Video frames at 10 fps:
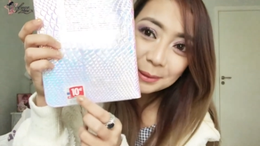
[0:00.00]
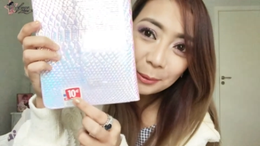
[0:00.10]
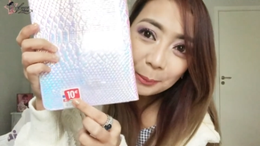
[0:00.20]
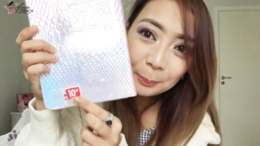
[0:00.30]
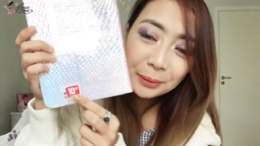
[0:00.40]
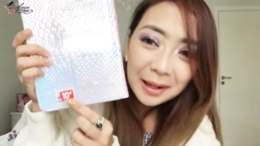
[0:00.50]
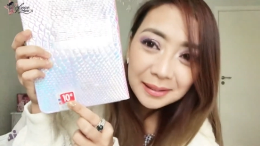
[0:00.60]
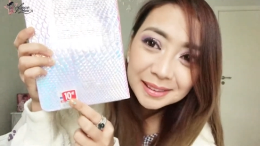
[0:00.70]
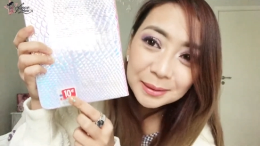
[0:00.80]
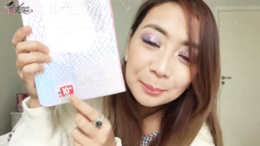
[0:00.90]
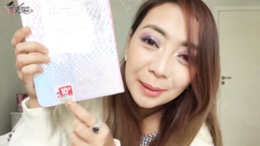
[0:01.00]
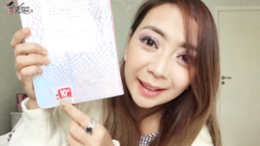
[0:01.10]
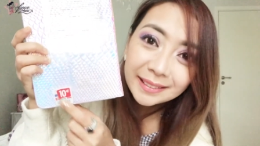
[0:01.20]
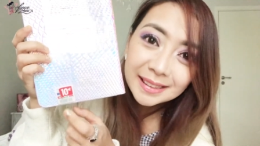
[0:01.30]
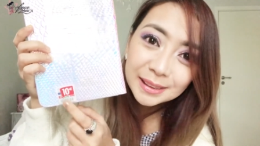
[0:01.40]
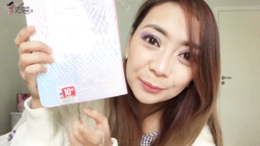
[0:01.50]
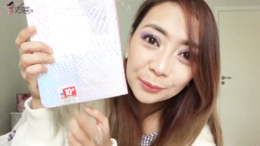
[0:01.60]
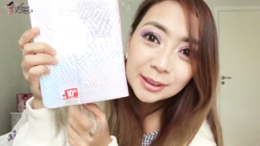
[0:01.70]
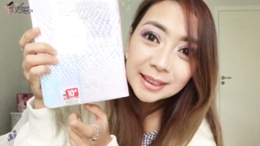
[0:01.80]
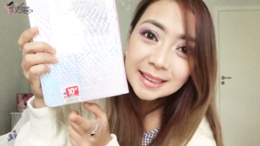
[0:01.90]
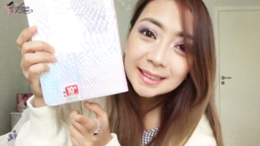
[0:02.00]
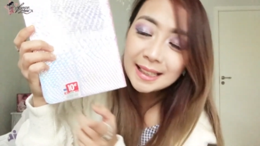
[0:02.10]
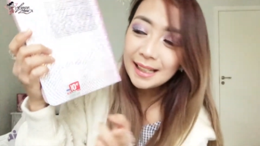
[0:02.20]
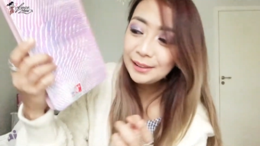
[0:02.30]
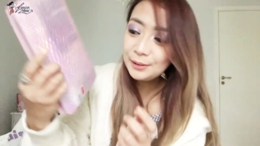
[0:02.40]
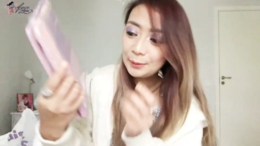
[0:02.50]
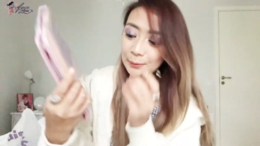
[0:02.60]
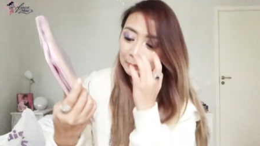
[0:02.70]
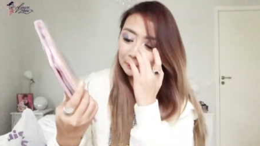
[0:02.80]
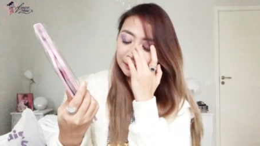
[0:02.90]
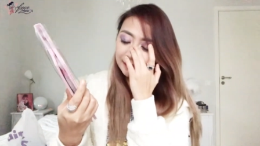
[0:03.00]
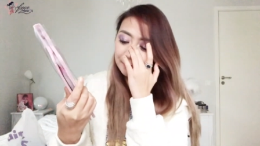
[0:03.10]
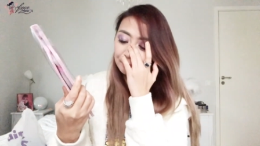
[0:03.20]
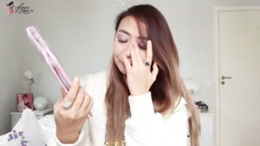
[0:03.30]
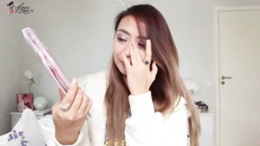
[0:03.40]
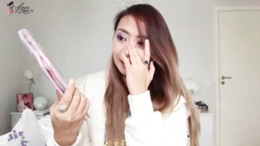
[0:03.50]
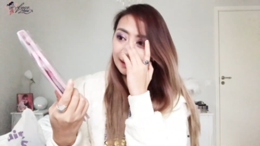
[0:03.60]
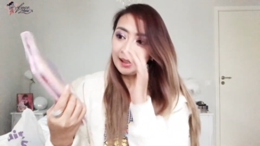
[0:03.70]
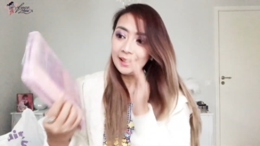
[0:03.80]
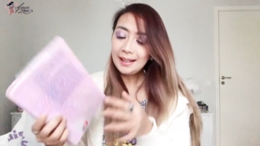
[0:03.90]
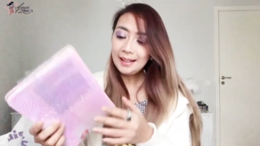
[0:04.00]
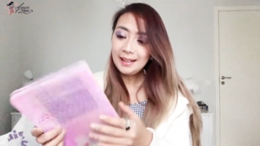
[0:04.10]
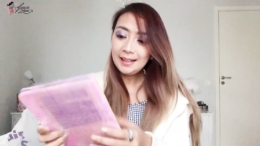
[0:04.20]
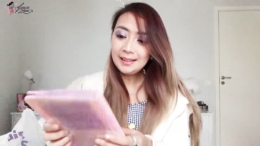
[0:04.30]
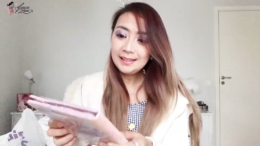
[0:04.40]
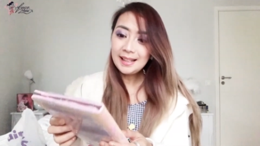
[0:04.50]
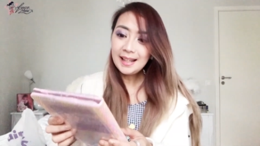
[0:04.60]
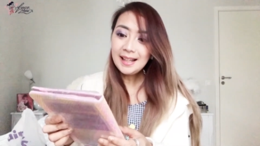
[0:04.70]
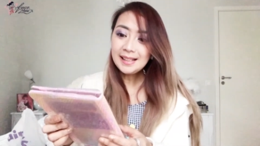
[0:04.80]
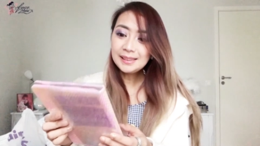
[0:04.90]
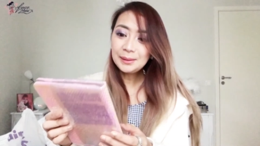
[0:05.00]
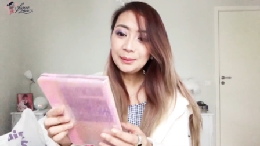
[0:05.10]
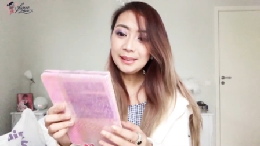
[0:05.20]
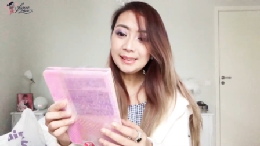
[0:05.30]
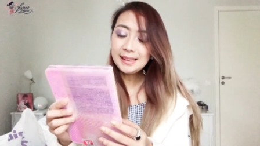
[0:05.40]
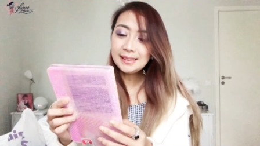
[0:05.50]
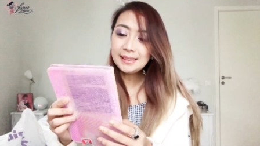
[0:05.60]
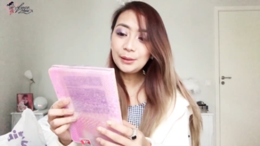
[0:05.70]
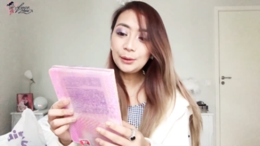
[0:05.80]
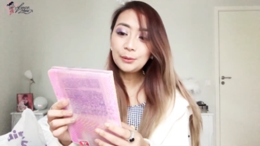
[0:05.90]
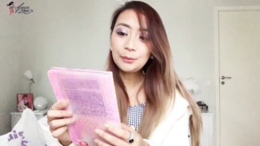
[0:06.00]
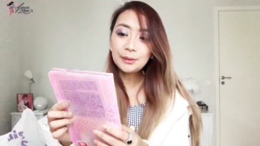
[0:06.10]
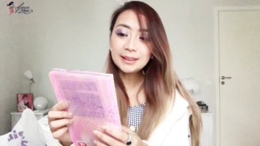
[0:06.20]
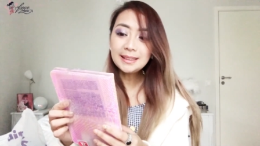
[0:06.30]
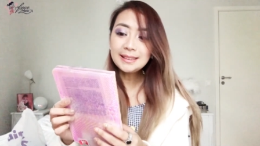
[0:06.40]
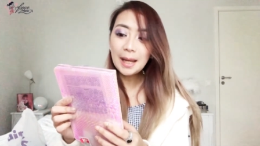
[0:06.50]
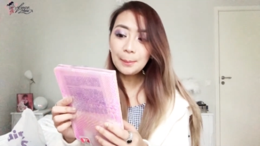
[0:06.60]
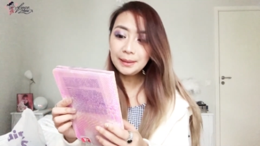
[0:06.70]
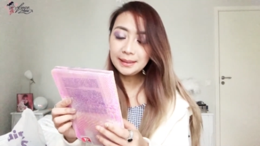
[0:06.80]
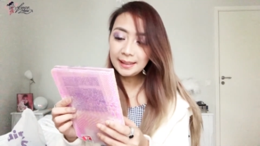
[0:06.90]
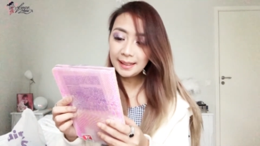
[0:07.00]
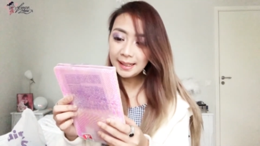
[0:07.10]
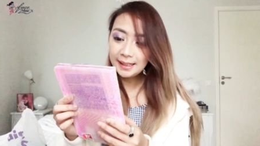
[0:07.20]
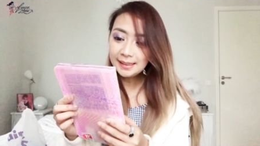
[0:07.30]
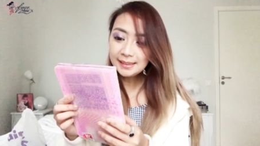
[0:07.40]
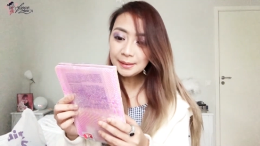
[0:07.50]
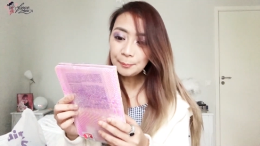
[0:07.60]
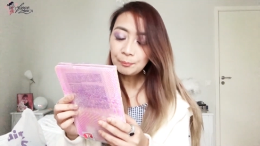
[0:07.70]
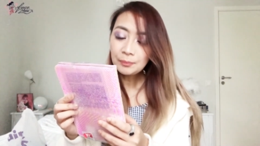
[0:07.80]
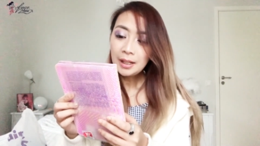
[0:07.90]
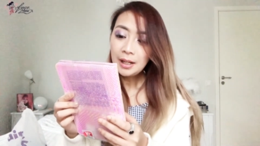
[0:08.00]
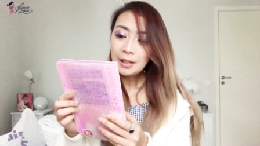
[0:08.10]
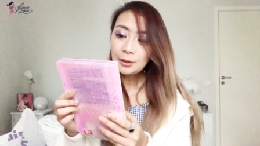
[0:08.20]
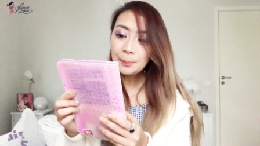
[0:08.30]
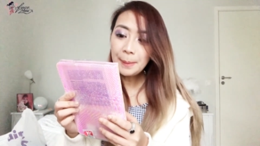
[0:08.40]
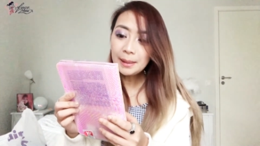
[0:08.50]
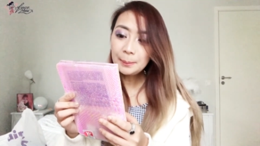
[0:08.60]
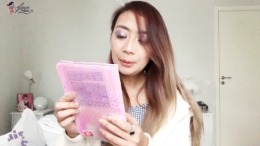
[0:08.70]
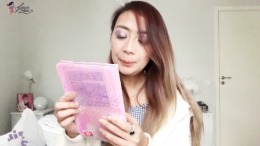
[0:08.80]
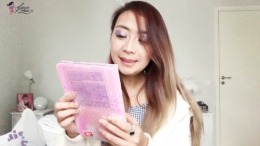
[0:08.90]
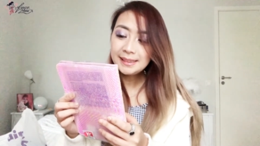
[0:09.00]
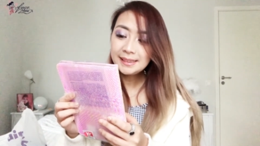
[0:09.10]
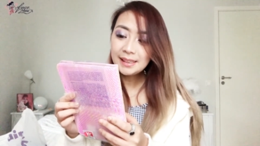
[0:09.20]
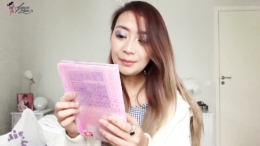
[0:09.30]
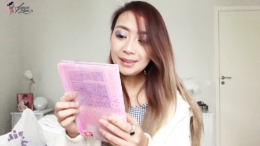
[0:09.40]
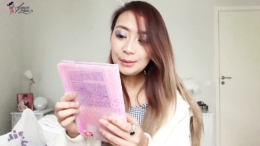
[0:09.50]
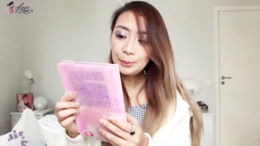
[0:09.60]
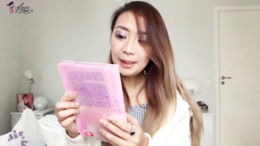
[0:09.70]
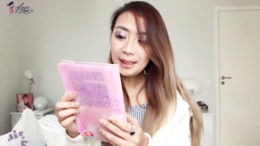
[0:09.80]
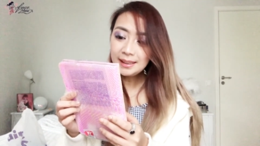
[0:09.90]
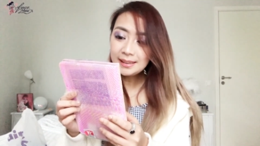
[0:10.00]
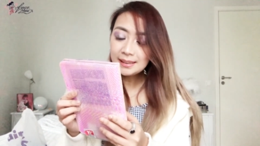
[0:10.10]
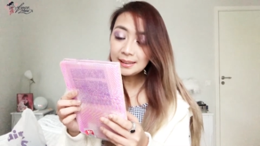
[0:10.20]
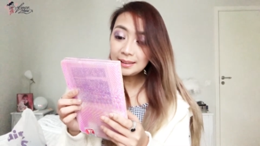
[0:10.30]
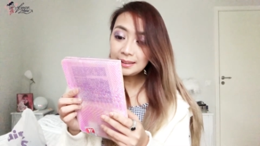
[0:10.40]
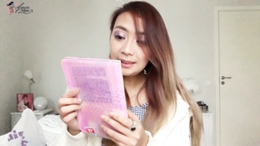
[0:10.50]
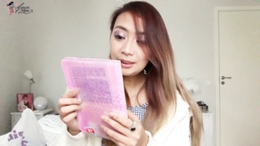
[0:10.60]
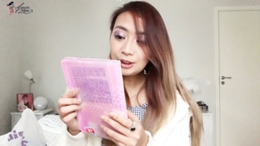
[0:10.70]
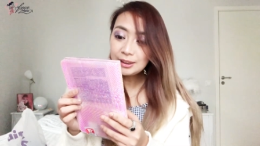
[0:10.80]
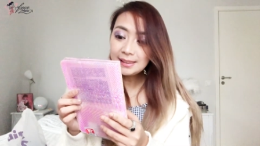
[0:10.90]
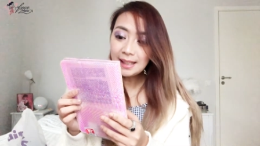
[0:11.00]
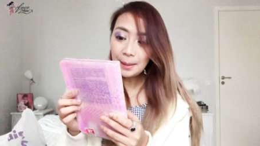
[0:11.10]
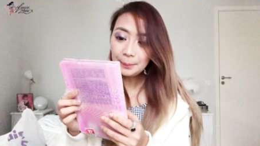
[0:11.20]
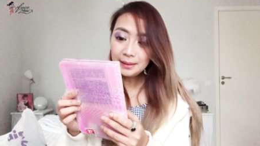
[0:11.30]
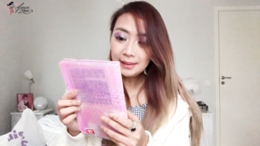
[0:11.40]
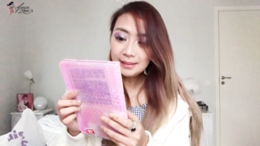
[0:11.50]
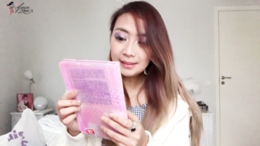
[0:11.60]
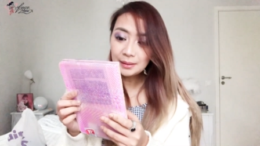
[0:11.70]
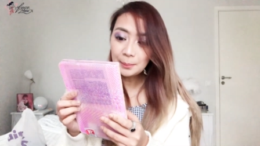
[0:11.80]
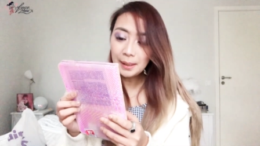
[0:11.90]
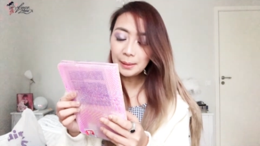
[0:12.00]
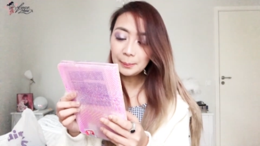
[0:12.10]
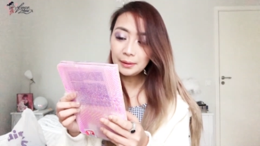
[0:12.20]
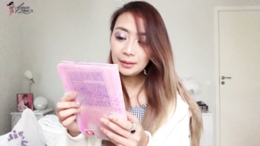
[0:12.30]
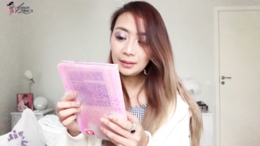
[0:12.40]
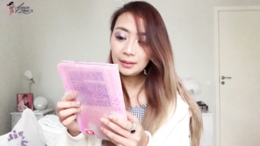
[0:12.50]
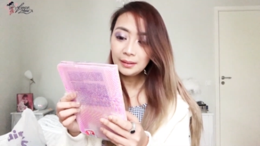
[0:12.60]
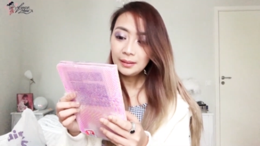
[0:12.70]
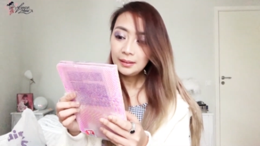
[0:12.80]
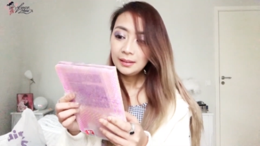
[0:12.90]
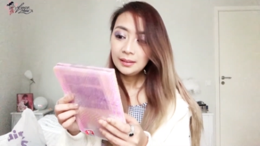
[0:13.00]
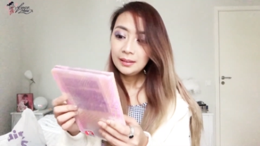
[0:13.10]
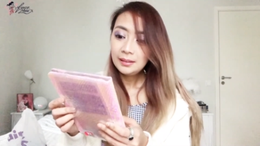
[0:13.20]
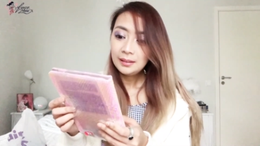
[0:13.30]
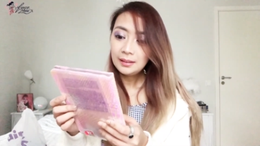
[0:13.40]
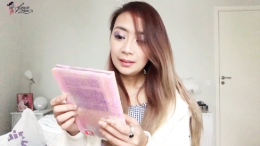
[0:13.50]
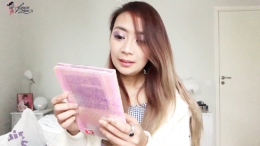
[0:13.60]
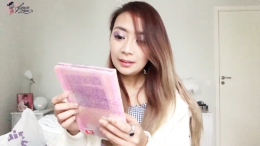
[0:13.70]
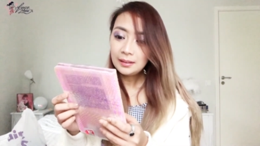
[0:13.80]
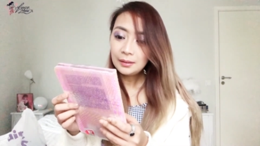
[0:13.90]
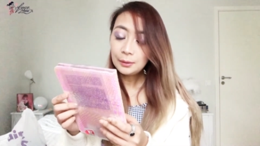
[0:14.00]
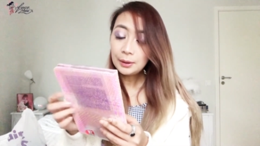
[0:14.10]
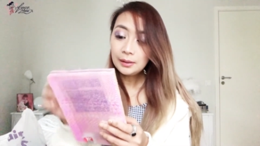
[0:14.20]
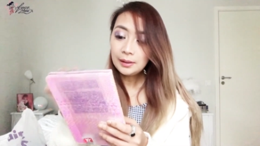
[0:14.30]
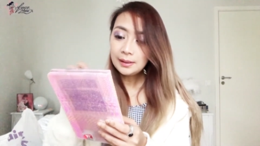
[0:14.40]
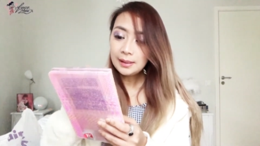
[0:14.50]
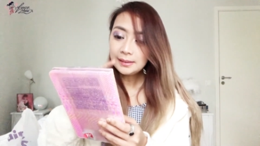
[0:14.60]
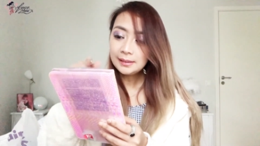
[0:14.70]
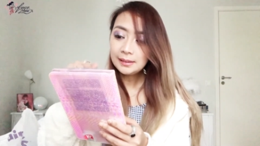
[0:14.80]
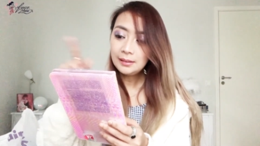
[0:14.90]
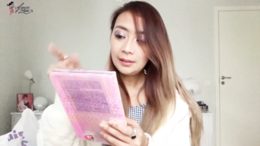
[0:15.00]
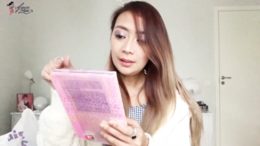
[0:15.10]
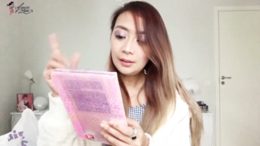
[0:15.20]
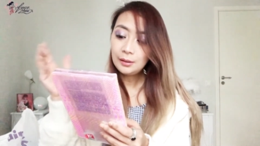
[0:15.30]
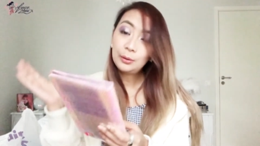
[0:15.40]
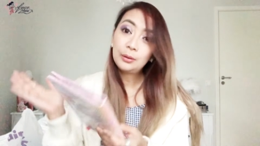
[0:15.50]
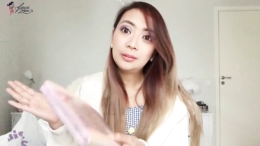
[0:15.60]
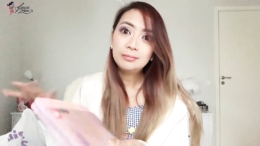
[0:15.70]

so proud to buy this for just 10 euros. And yeah, so this is the universal tablet case, compatible with 7 to 8 inches tablets, compatible, uh, okay, th that is just in another